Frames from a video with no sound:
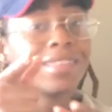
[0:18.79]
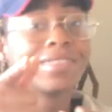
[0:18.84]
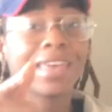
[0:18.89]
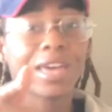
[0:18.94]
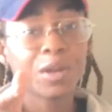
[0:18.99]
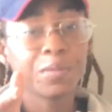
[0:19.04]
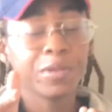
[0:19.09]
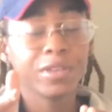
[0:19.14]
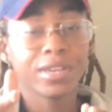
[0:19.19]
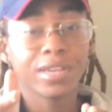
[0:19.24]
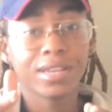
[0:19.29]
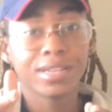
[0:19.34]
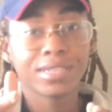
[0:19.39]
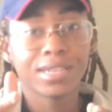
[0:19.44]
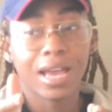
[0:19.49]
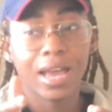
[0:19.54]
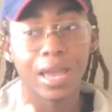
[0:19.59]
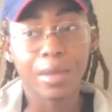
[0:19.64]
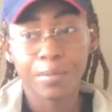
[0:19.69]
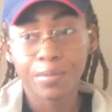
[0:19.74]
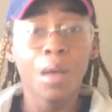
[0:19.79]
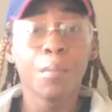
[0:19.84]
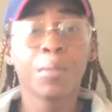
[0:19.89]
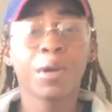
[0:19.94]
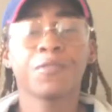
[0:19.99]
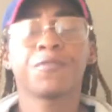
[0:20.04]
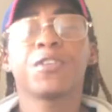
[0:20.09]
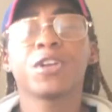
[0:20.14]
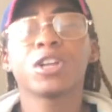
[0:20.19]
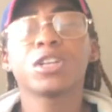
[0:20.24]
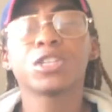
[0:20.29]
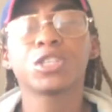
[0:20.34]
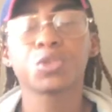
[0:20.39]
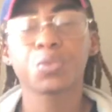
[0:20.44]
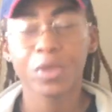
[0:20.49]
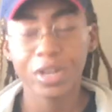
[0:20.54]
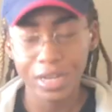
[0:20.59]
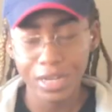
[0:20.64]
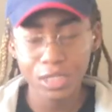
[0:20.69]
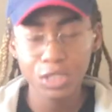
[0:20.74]
that'll be a good time. But
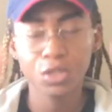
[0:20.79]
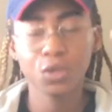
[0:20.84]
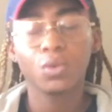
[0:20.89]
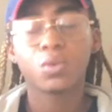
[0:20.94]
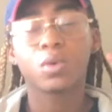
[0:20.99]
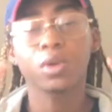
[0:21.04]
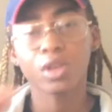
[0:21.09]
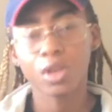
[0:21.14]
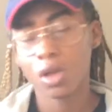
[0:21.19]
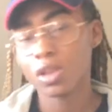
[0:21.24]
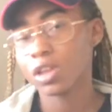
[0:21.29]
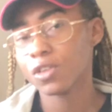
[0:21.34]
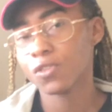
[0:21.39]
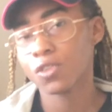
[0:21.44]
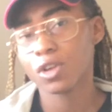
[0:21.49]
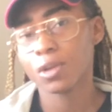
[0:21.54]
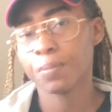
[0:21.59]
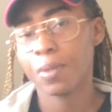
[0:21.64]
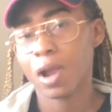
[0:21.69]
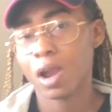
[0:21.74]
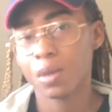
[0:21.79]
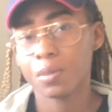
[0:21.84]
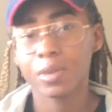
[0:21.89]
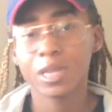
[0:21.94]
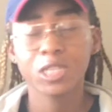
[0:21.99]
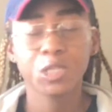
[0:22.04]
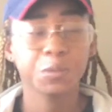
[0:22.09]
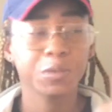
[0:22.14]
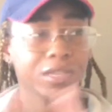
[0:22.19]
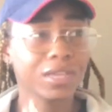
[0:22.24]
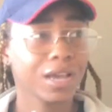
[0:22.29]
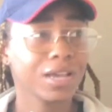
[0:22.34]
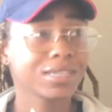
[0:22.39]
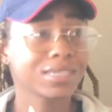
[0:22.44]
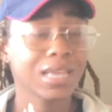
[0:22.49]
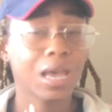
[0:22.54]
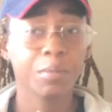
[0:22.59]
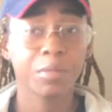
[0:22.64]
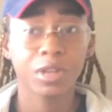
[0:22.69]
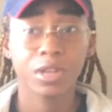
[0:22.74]
first, we need to go look for apartments
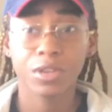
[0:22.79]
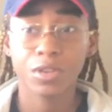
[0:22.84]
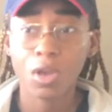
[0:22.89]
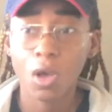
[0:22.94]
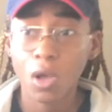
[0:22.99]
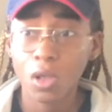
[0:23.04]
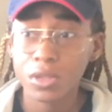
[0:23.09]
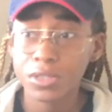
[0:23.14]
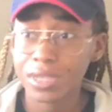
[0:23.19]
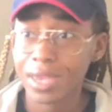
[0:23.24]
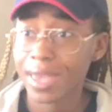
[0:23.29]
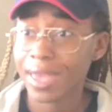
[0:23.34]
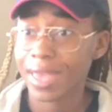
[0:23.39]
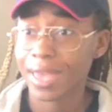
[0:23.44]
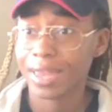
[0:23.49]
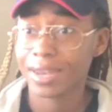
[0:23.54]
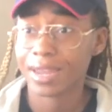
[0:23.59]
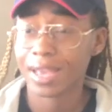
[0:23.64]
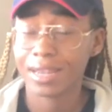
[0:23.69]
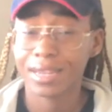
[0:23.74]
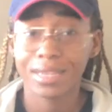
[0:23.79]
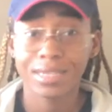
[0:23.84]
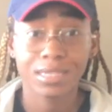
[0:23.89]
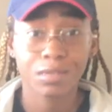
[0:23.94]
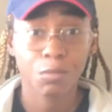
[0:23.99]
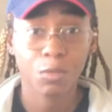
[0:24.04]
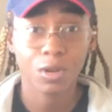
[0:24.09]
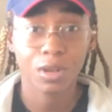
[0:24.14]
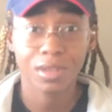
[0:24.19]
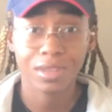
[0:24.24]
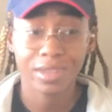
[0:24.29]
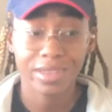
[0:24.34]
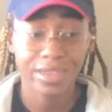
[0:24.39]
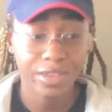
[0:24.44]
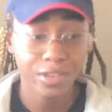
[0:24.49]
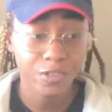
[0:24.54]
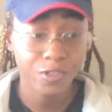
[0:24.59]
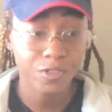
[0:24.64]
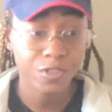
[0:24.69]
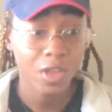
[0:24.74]
because I'm an adult and I need somewhere to
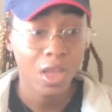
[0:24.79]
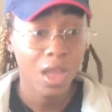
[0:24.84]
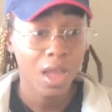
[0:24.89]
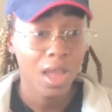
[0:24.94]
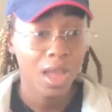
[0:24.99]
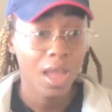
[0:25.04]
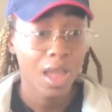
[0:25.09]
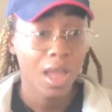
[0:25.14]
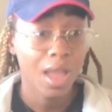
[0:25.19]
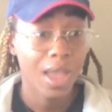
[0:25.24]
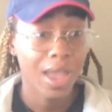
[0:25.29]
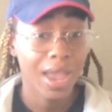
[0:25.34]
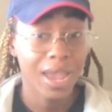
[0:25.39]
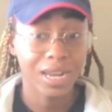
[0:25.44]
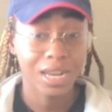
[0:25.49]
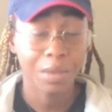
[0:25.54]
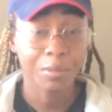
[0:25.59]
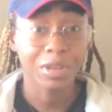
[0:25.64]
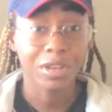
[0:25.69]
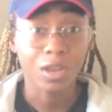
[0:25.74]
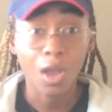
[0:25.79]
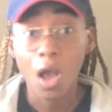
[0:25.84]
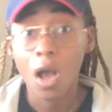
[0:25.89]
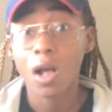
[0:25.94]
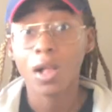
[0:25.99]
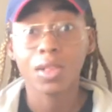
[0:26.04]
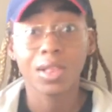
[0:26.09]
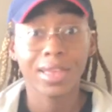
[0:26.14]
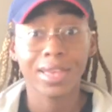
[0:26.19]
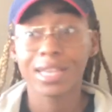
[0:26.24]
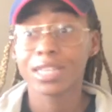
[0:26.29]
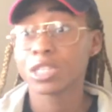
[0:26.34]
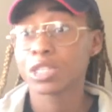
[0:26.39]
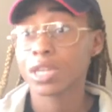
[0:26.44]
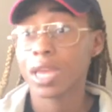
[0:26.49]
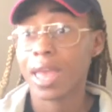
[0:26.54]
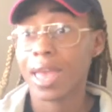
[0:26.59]
live, and I'm in college,